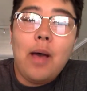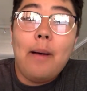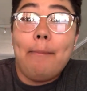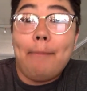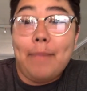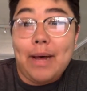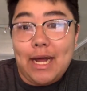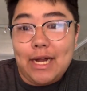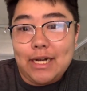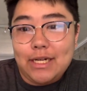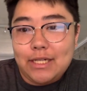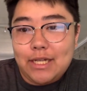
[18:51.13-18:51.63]

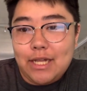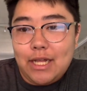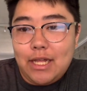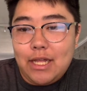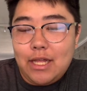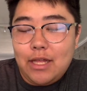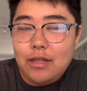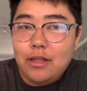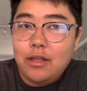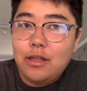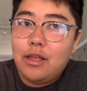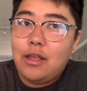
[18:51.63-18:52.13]

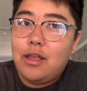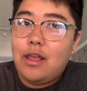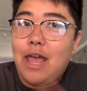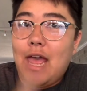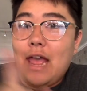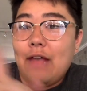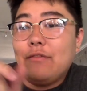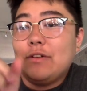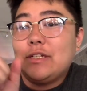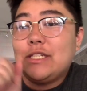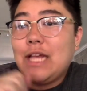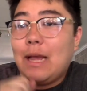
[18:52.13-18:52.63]
Monica,
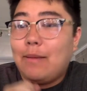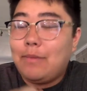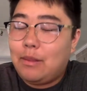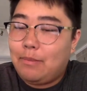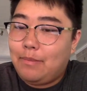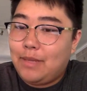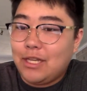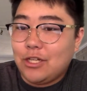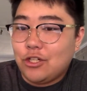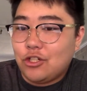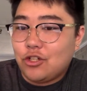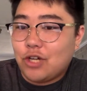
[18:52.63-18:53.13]
Every Time the
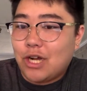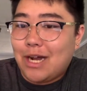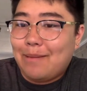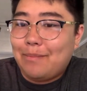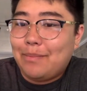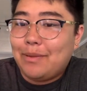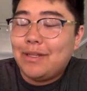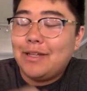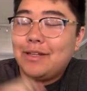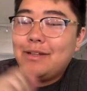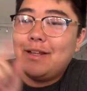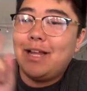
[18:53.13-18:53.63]
Beat
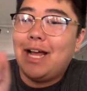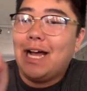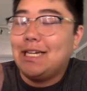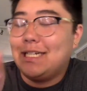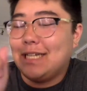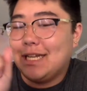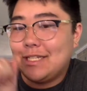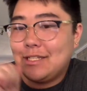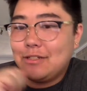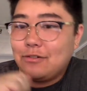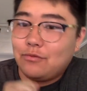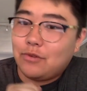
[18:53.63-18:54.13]
Drop, A
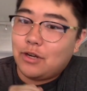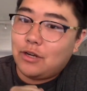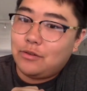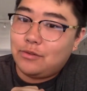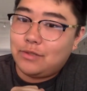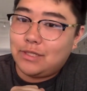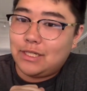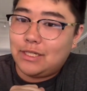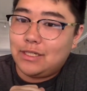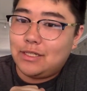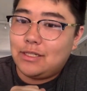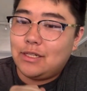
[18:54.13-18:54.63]
Dozen
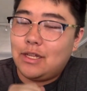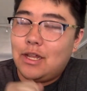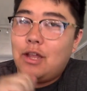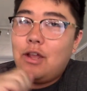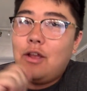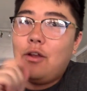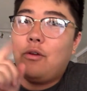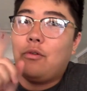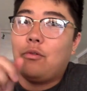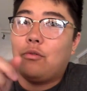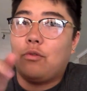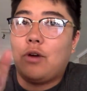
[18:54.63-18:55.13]
Roses,
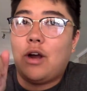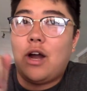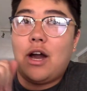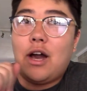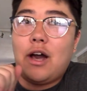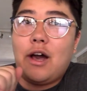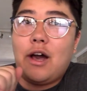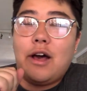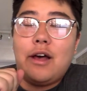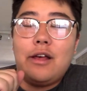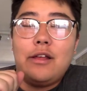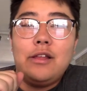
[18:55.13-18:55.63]

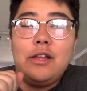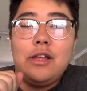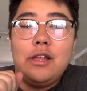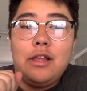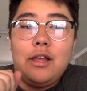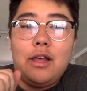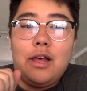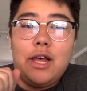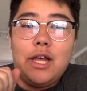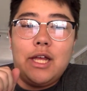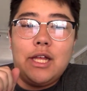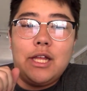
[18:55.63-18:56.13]
Raw,
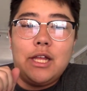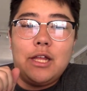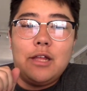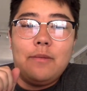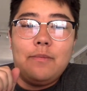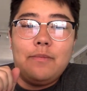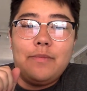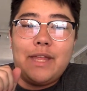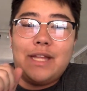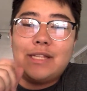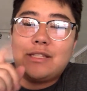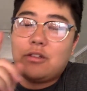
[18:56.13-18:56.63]

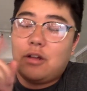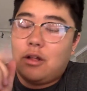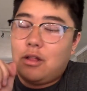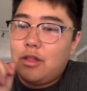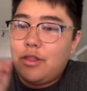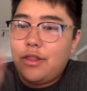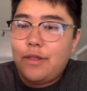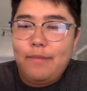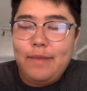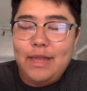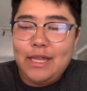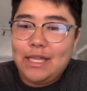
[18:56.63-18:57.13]
that's all in
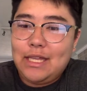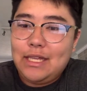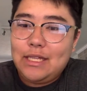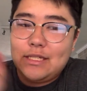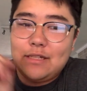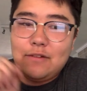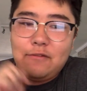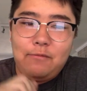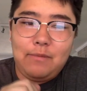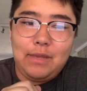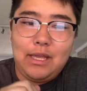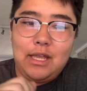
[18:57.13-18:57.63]
the makings
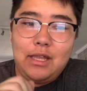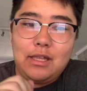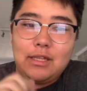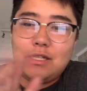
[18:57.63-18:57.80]
of me.